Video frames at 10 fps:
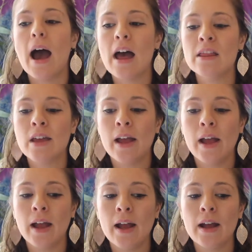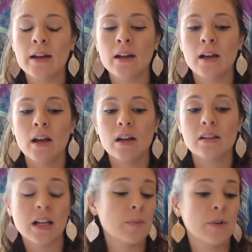And then
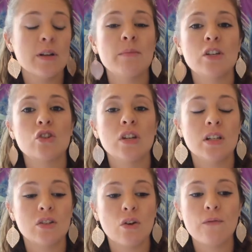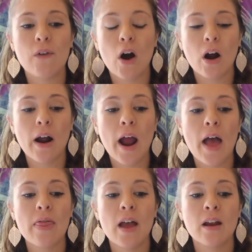that's pretty much it so far,
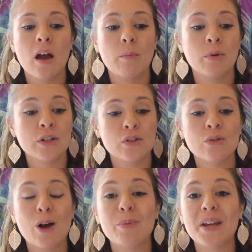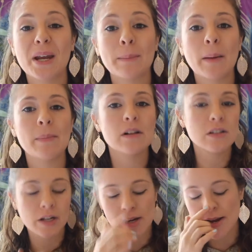and then pretty soon I'll be getting my
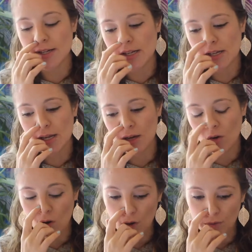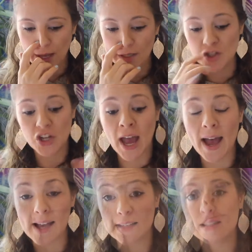military ID and all that
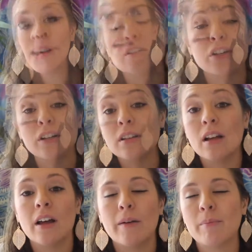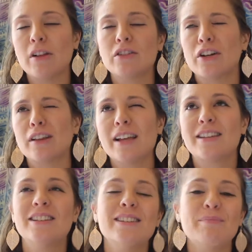jazz. My military
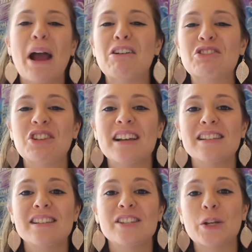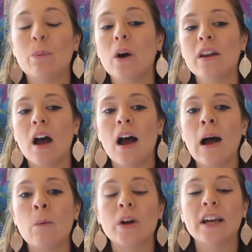license, marriage license and
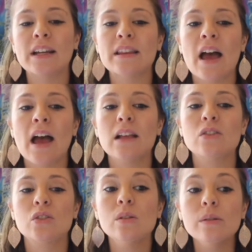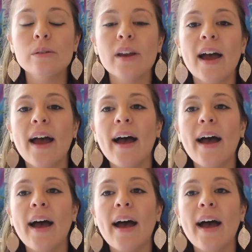whatnot, we're getting that soon.